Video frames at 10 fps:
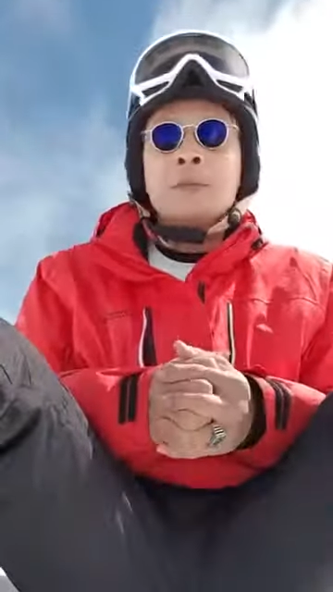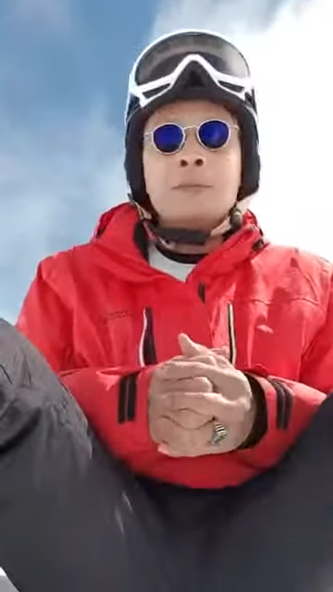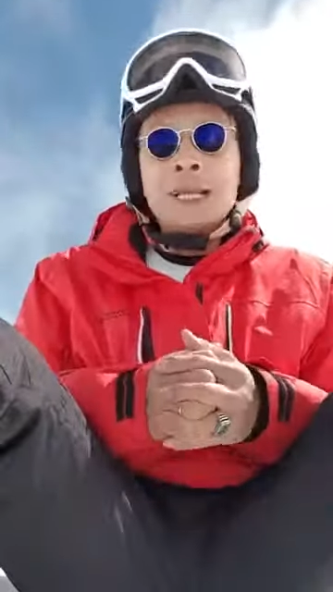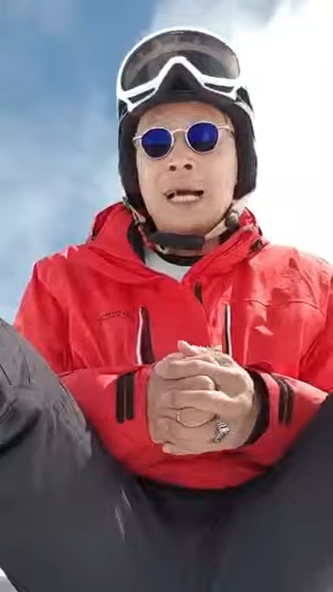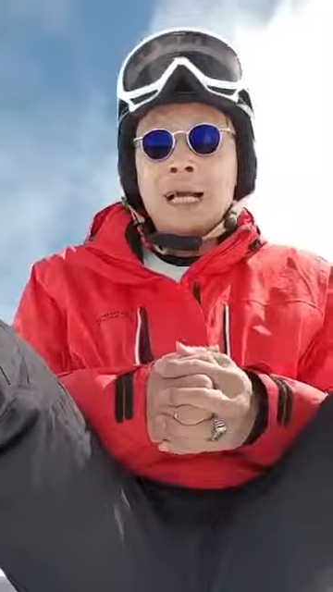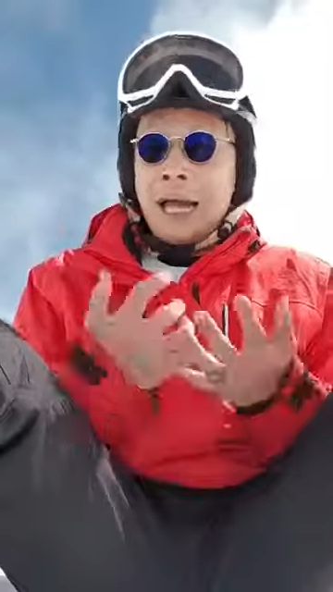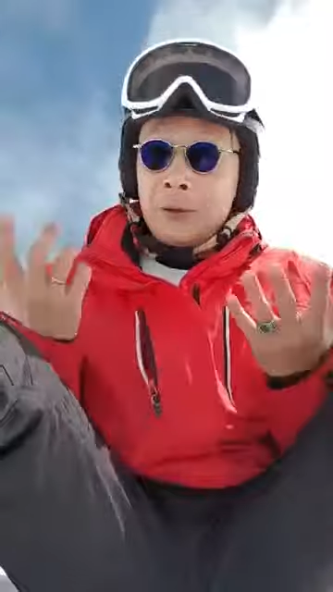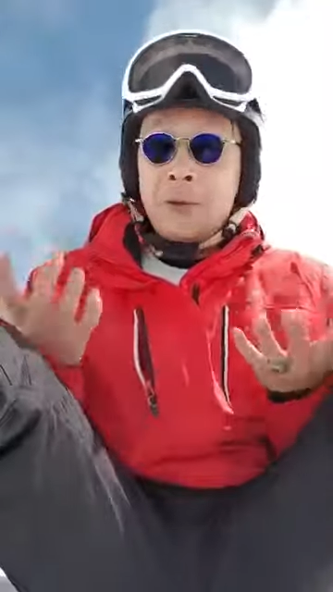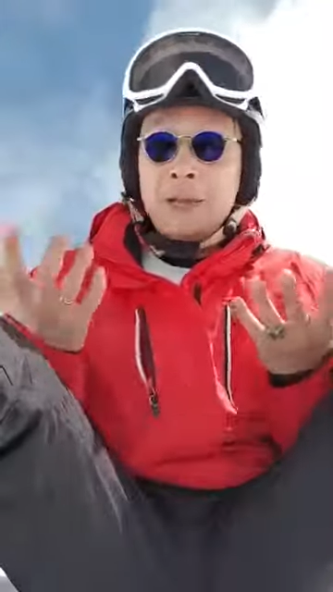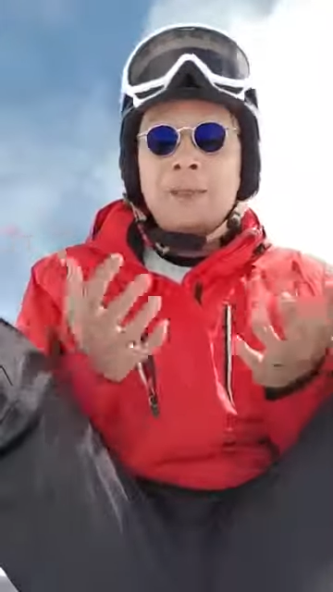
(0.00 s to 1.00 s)
but I
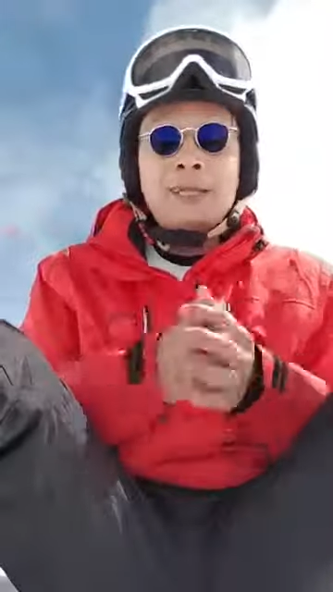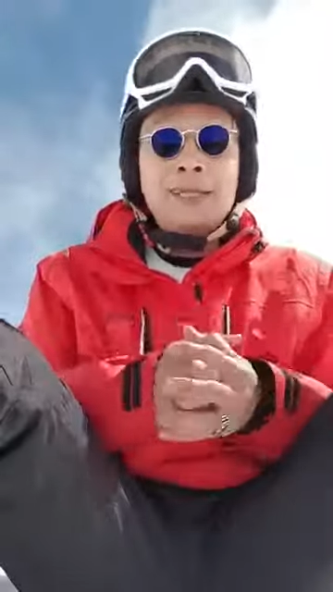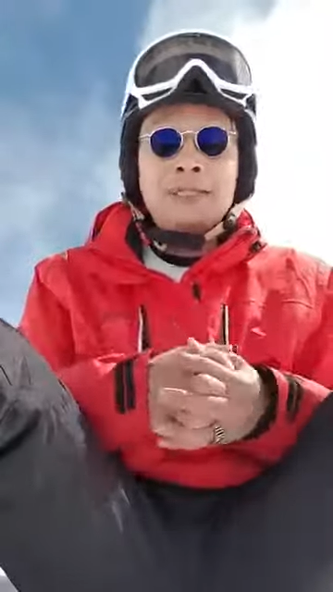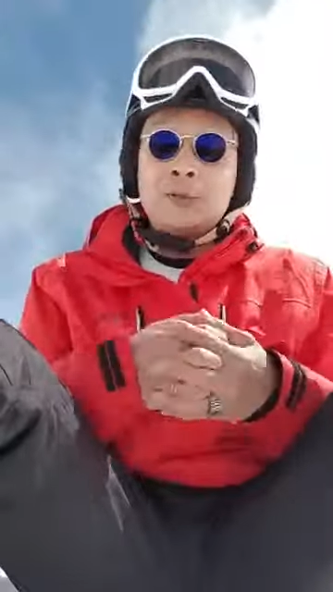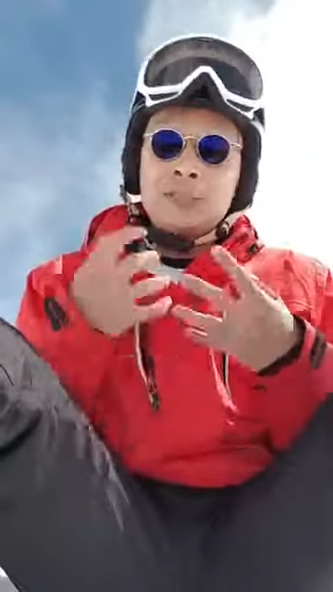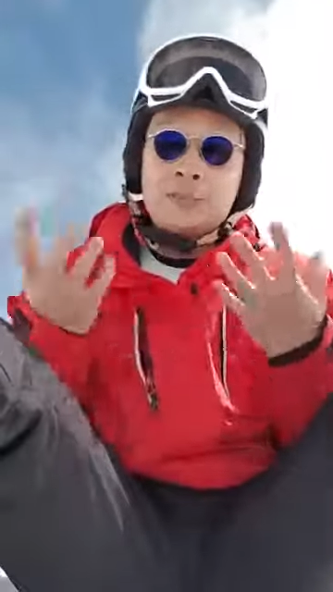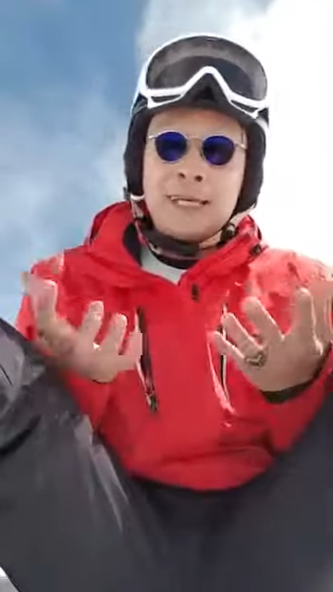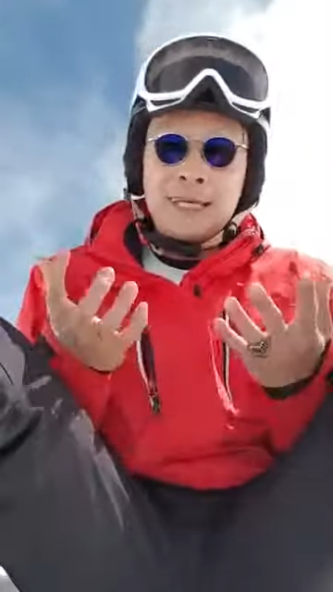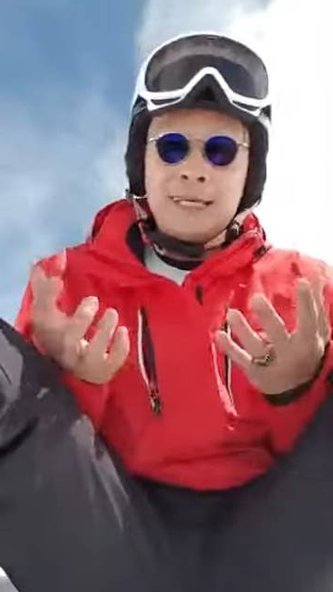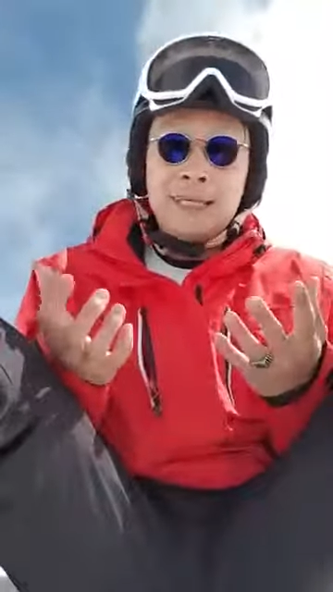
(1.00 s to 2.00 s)
went because it was
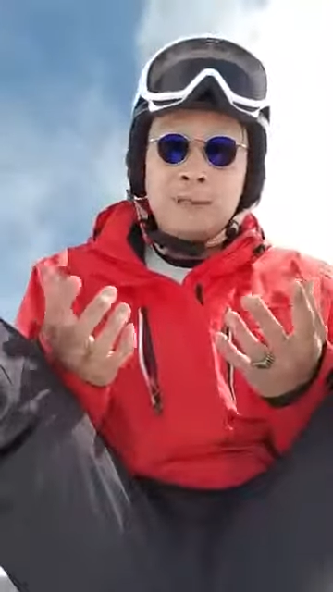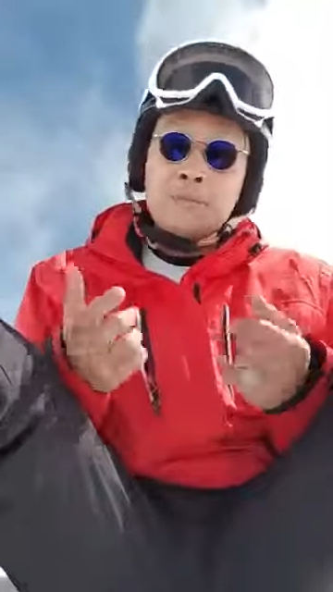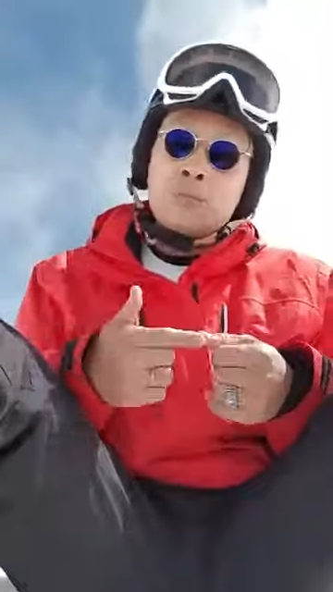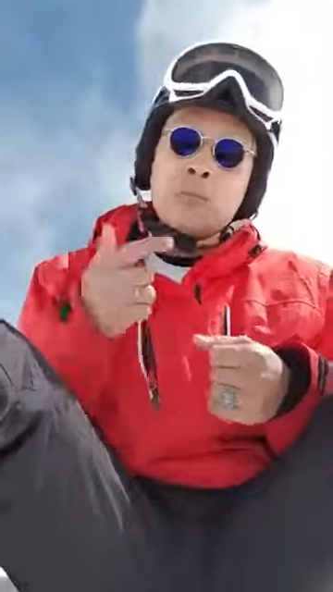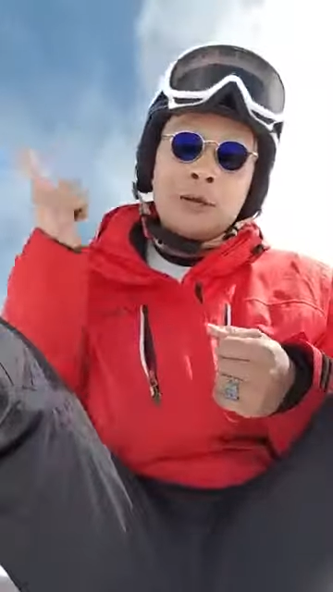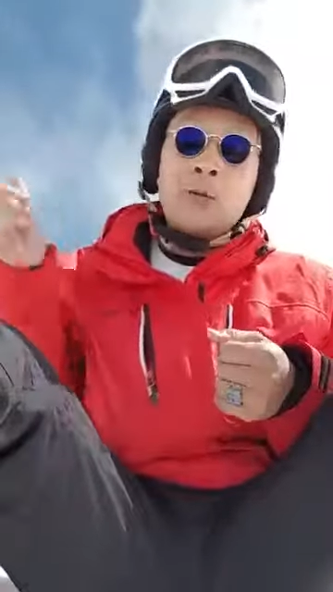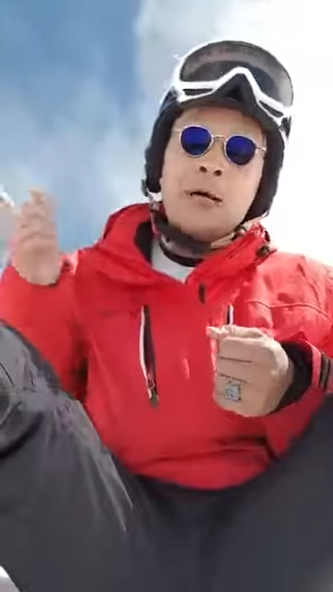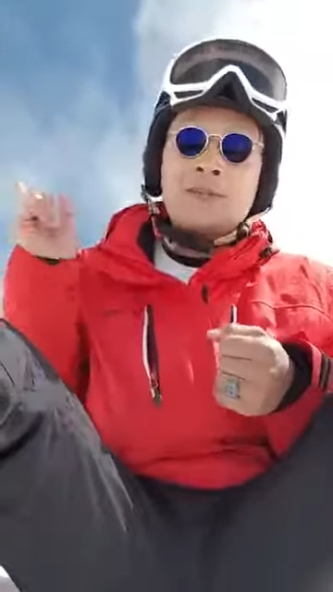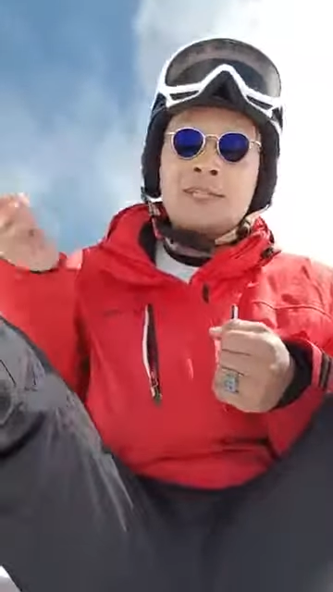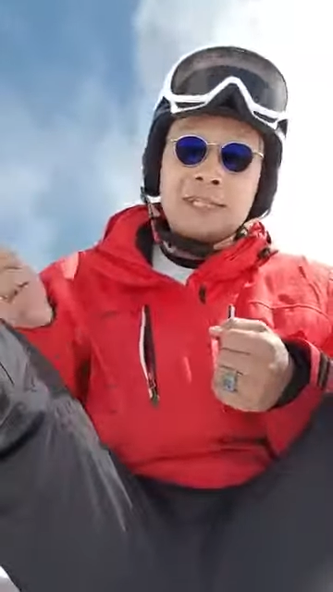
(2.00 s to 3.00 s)
my
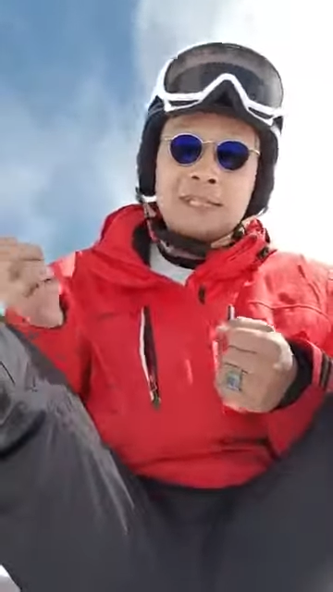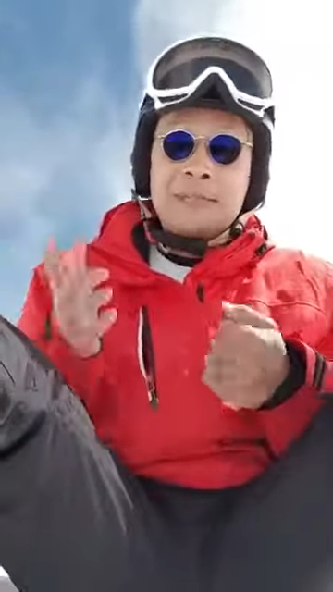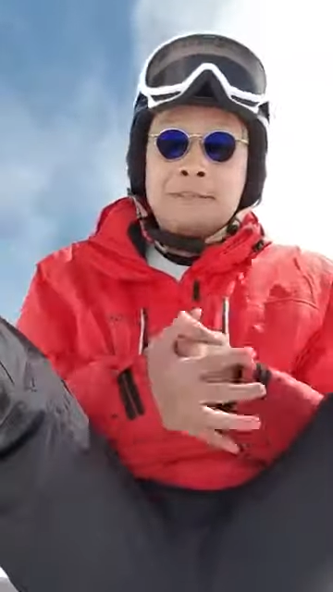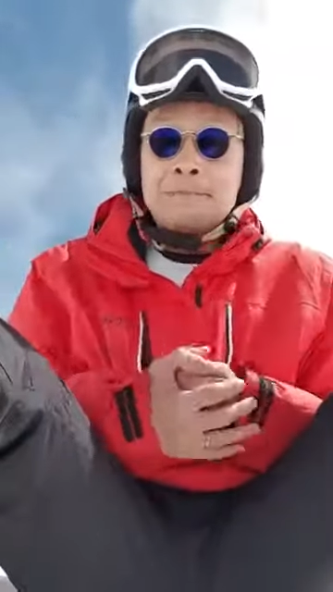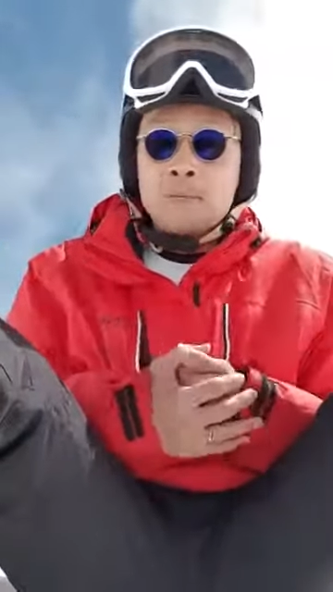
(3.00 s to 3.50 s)
wife's sister,